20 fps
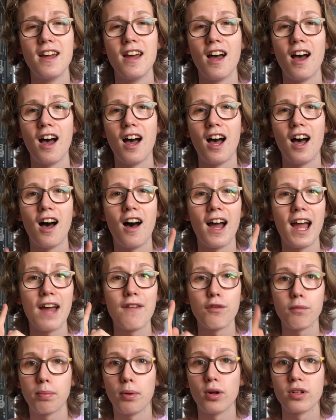I have
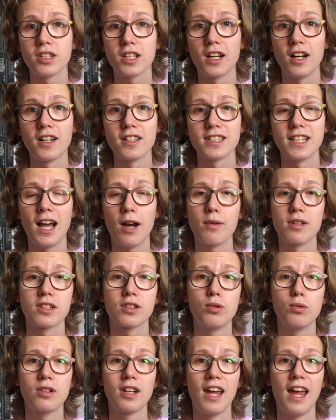a podcast now. It's
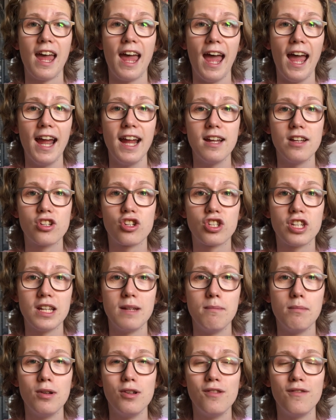called HD
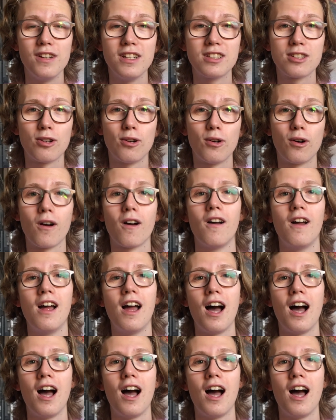Movie Talk.